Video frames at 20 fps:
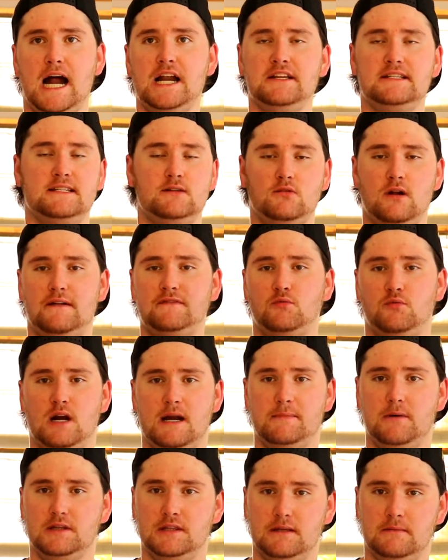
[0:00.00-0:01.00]
I just didn't have to
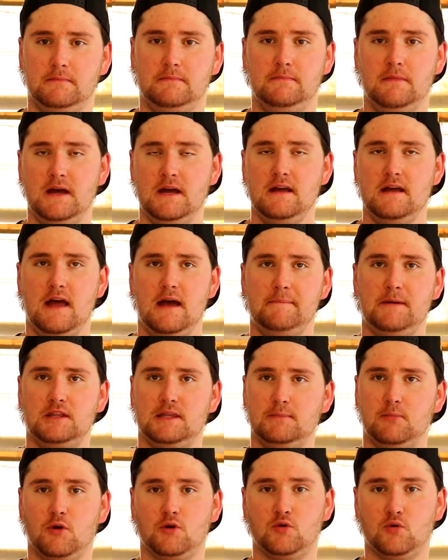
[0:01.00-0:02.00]
worry about
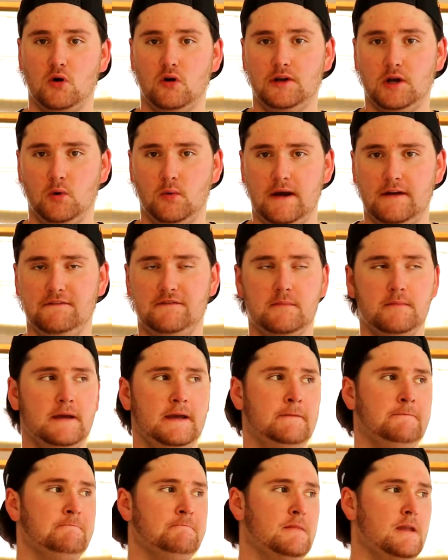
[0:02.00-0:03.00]
the board rolling away from
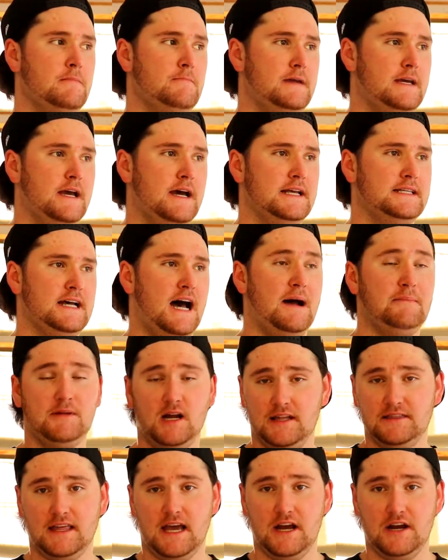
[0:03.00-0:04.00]
me, because I'm
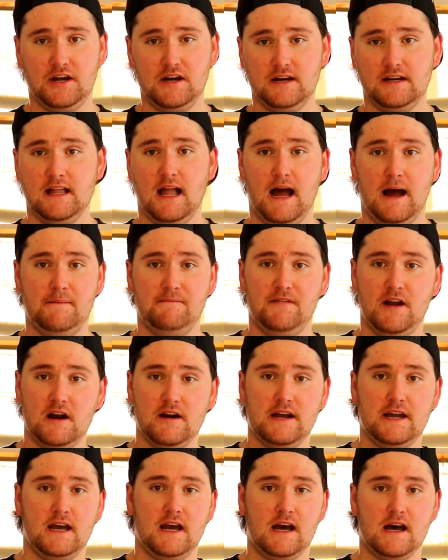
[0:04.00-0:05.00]
not that good. I'm
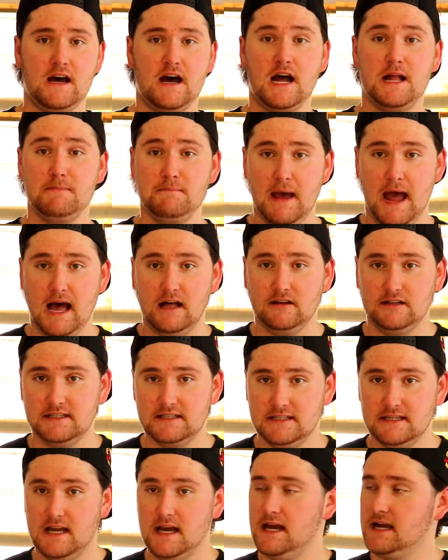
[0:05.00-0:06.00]
very
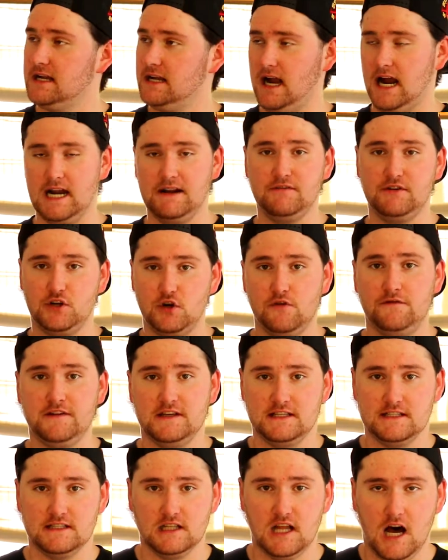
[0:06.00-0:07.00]
unbalanced, kind of a
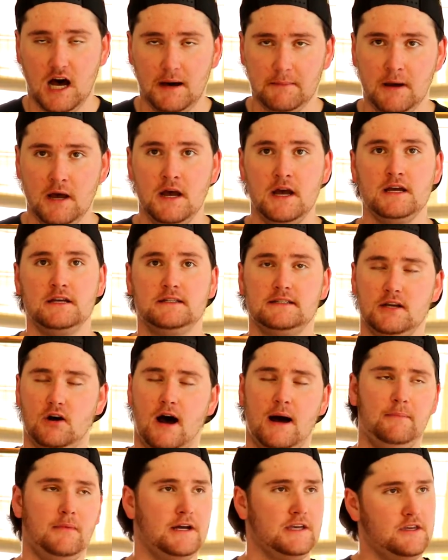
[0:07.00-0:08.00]
goofy slob. So
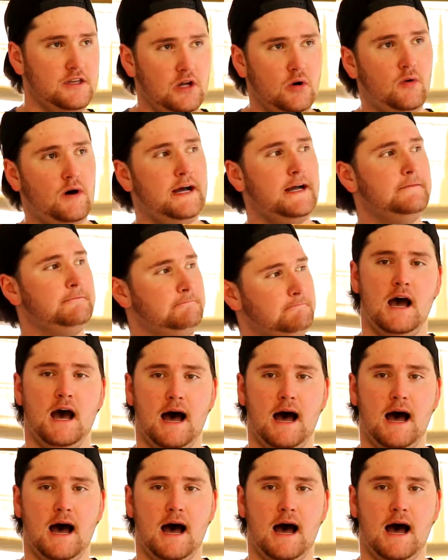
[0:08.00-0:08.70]
I'm like, you know what?